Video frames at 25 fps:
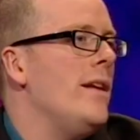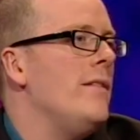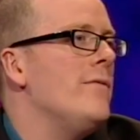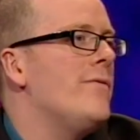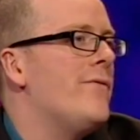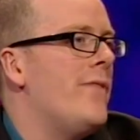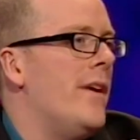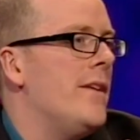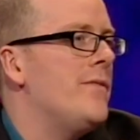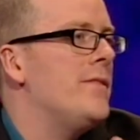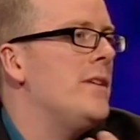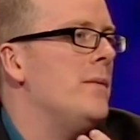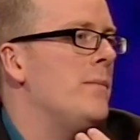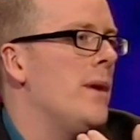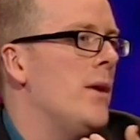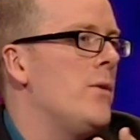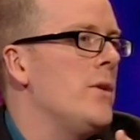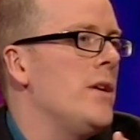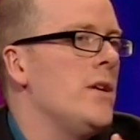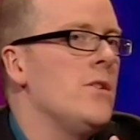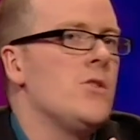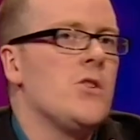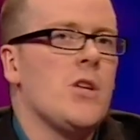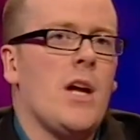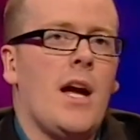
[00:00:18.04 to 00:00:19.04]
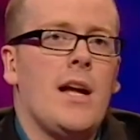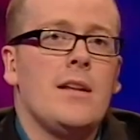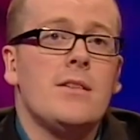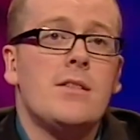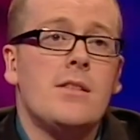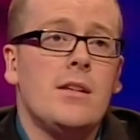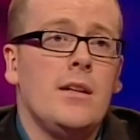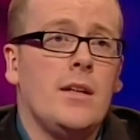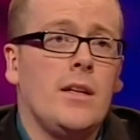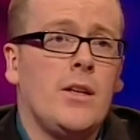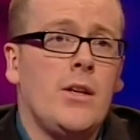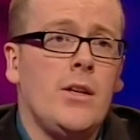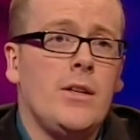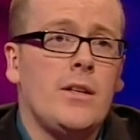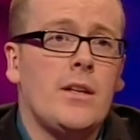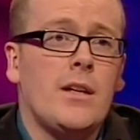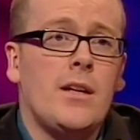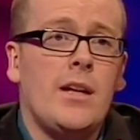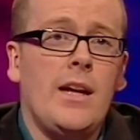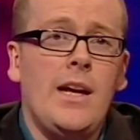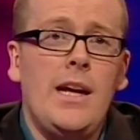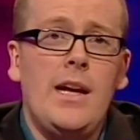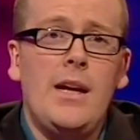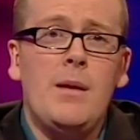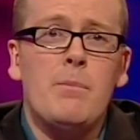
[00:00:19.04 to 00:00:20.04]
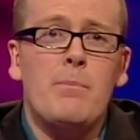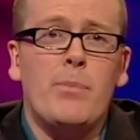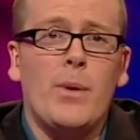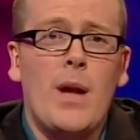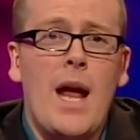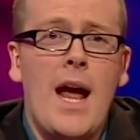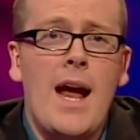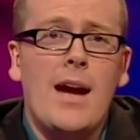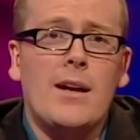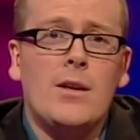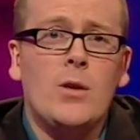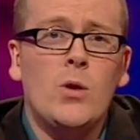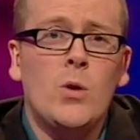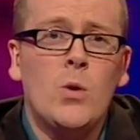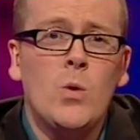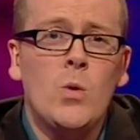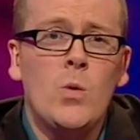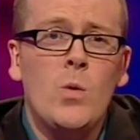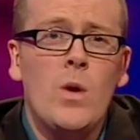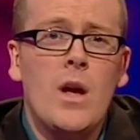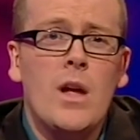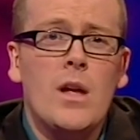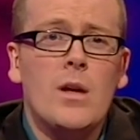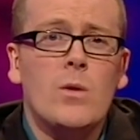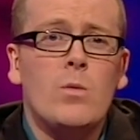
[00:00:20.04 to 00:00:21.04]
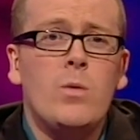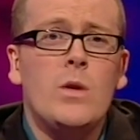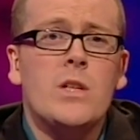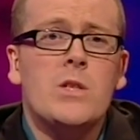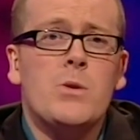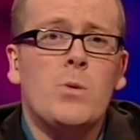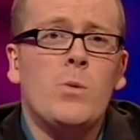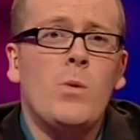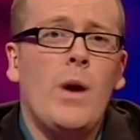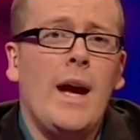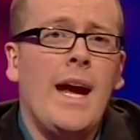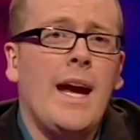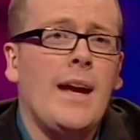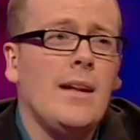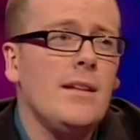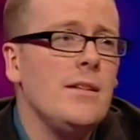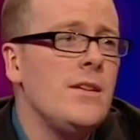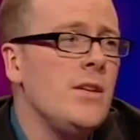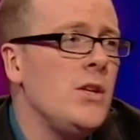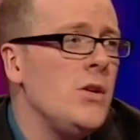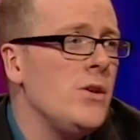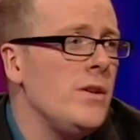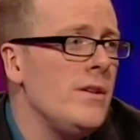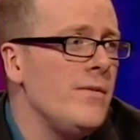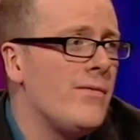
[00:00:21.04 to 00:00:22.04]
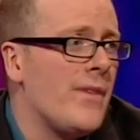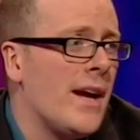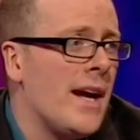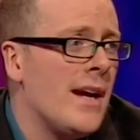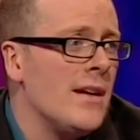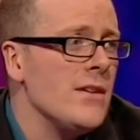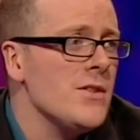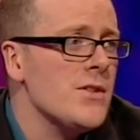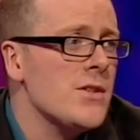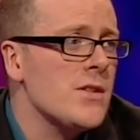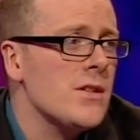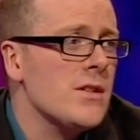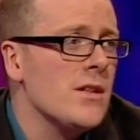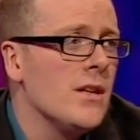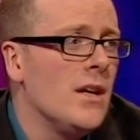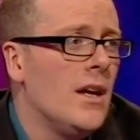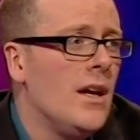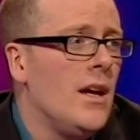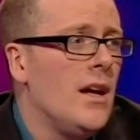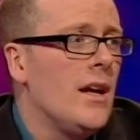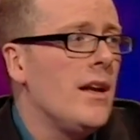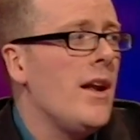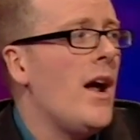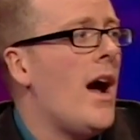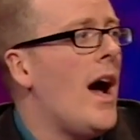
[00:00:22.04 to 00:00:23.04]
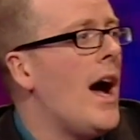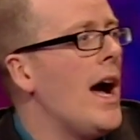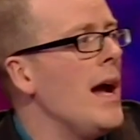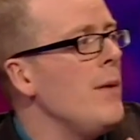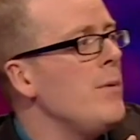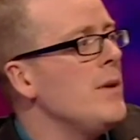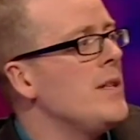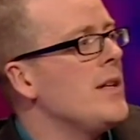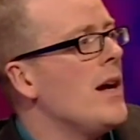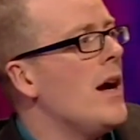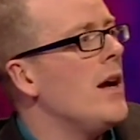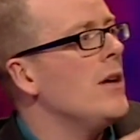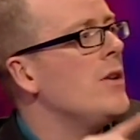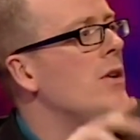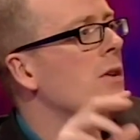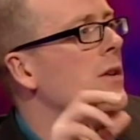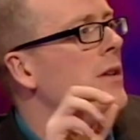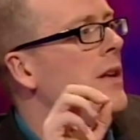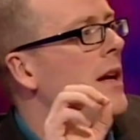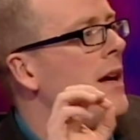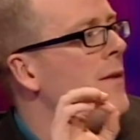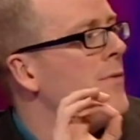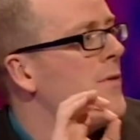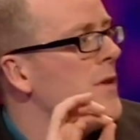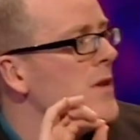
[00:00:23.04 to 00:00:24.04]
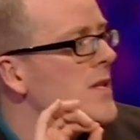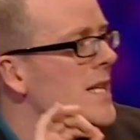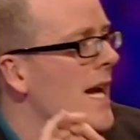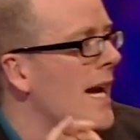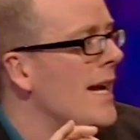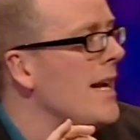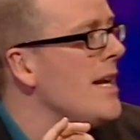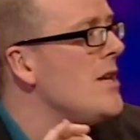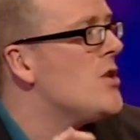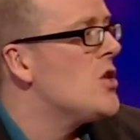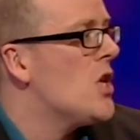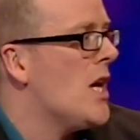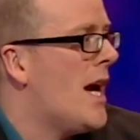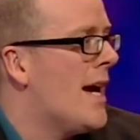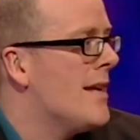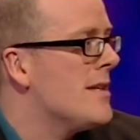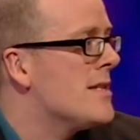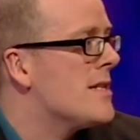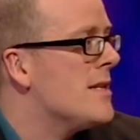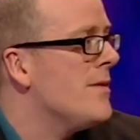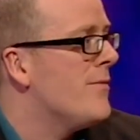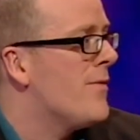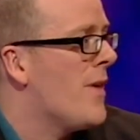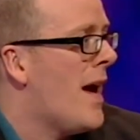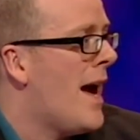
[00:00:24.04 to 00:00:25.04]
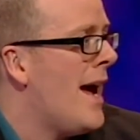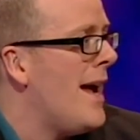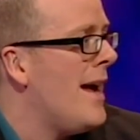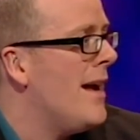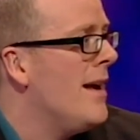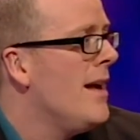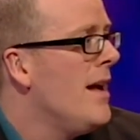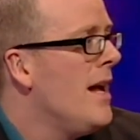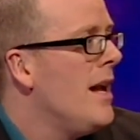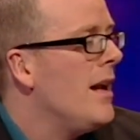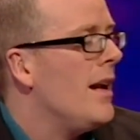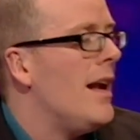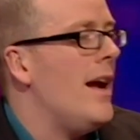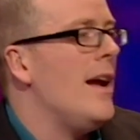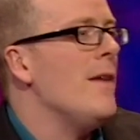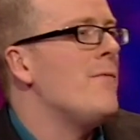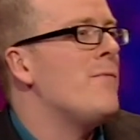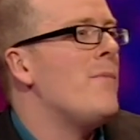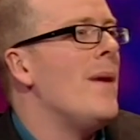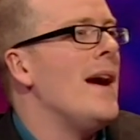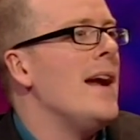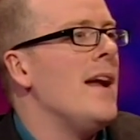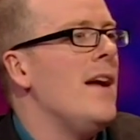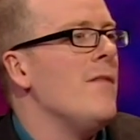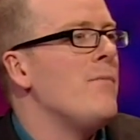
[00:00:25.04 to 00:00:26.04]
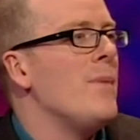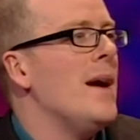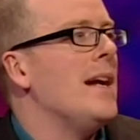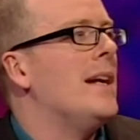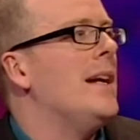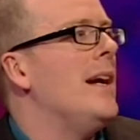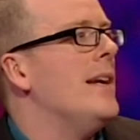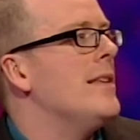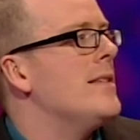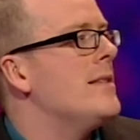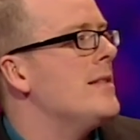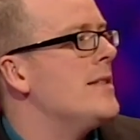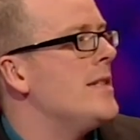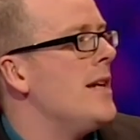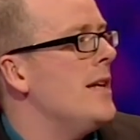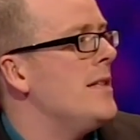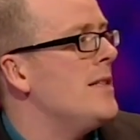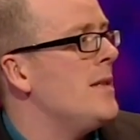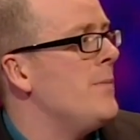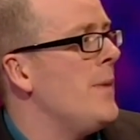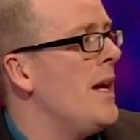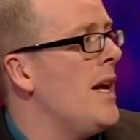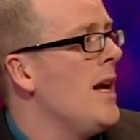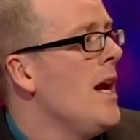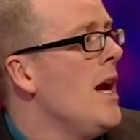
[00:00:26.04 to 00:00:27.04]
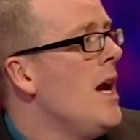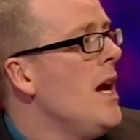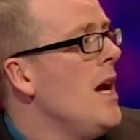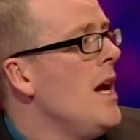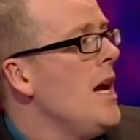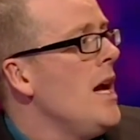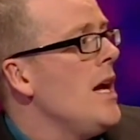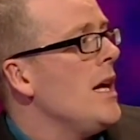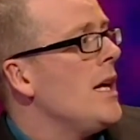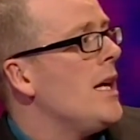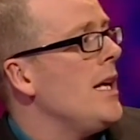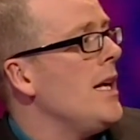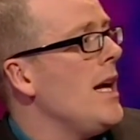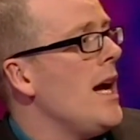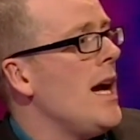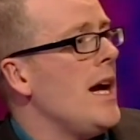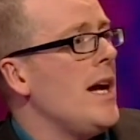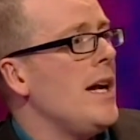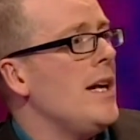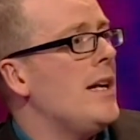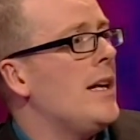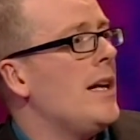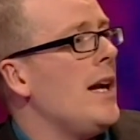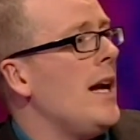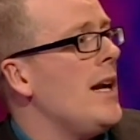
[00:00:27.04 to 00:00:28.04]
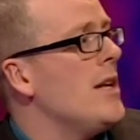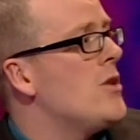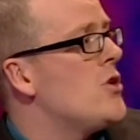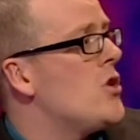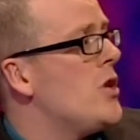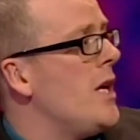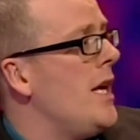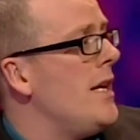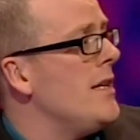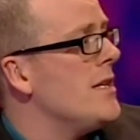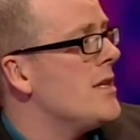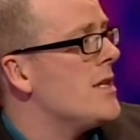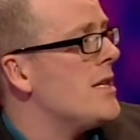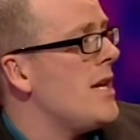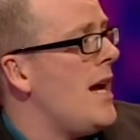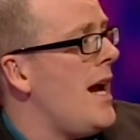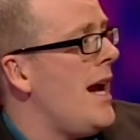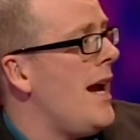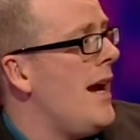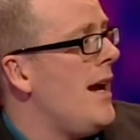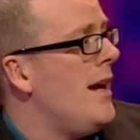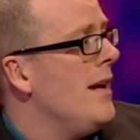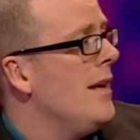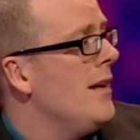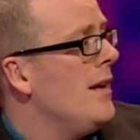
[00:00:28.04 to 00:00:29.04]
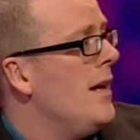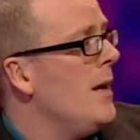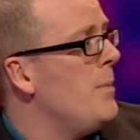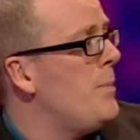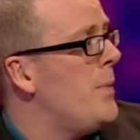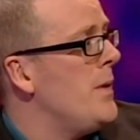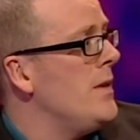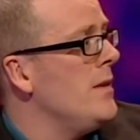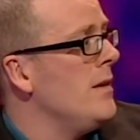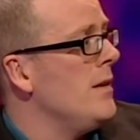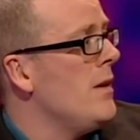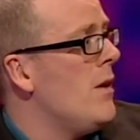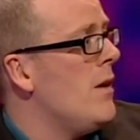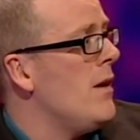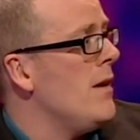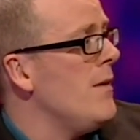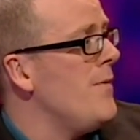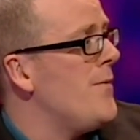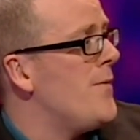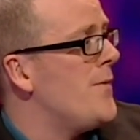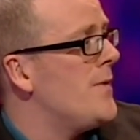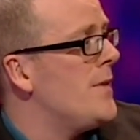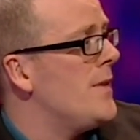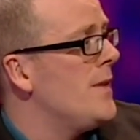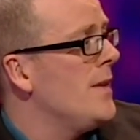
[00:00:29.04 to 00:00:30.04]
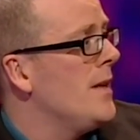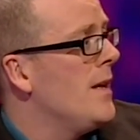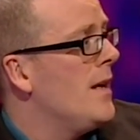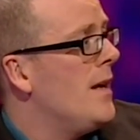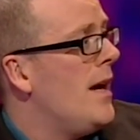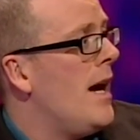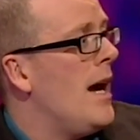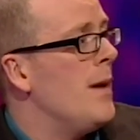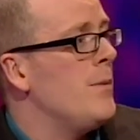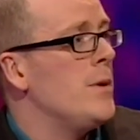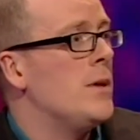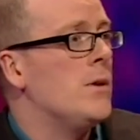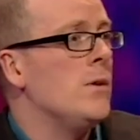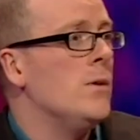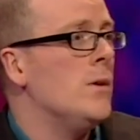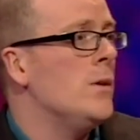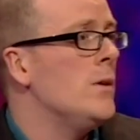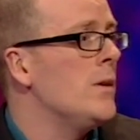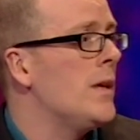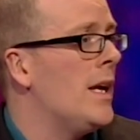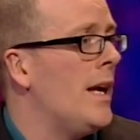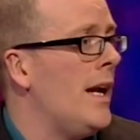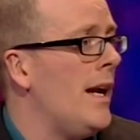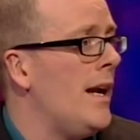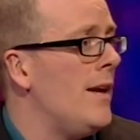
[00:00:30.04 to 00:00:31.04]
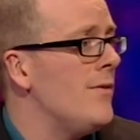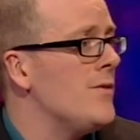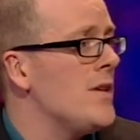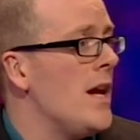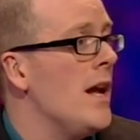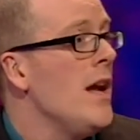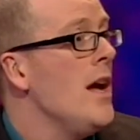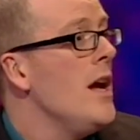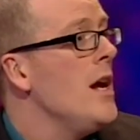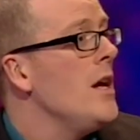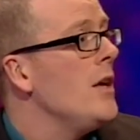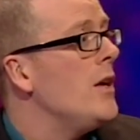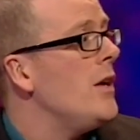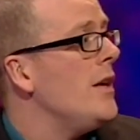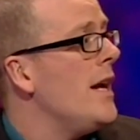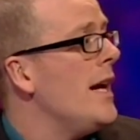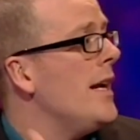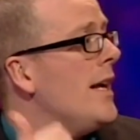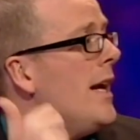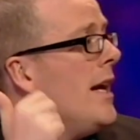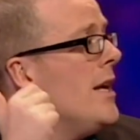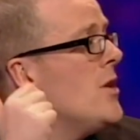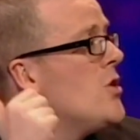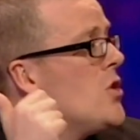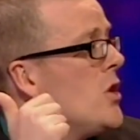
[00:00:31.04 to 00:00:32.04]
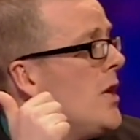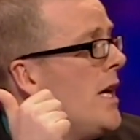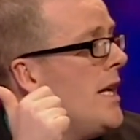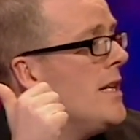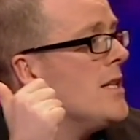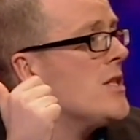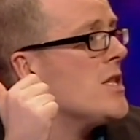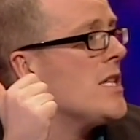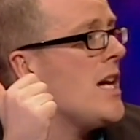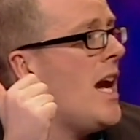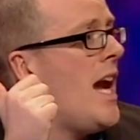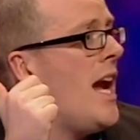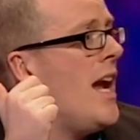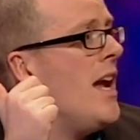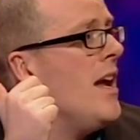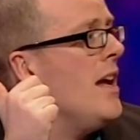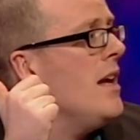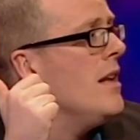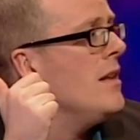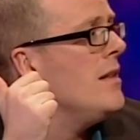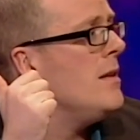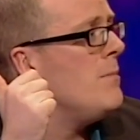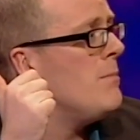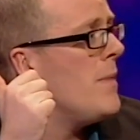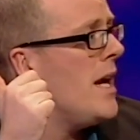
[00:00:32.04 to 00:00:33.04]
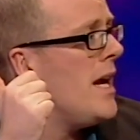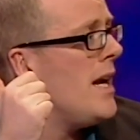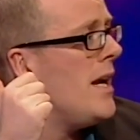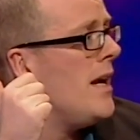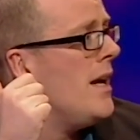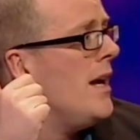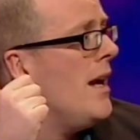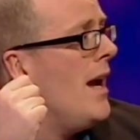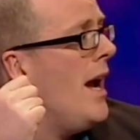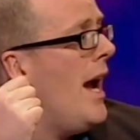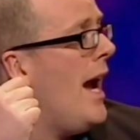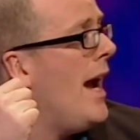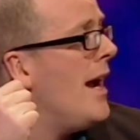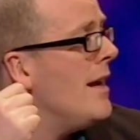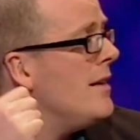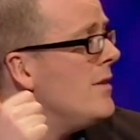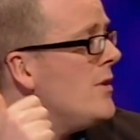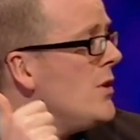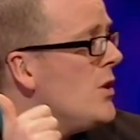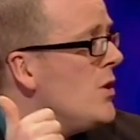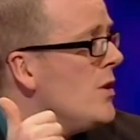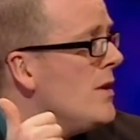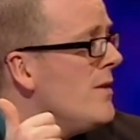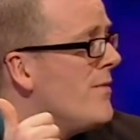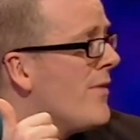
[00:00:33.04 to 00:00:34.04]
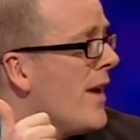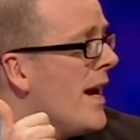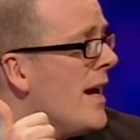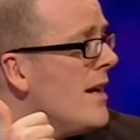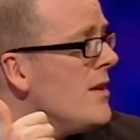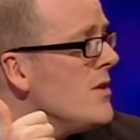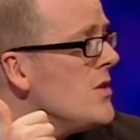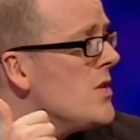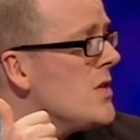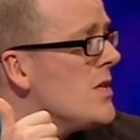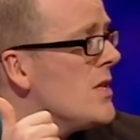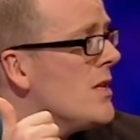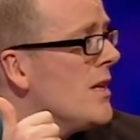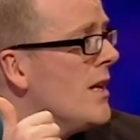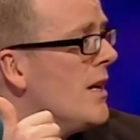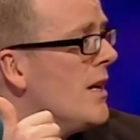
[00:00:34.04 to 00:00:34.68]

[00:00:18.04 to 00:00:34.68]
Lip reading: in 50 million chance that it could create a black hole which will end the universe. Now, I would argue that if there's any chance of that... Like, if my kid said to me, can I get a train set up in the loft? I would go, OK. If say, could I get a train set that might end the universe?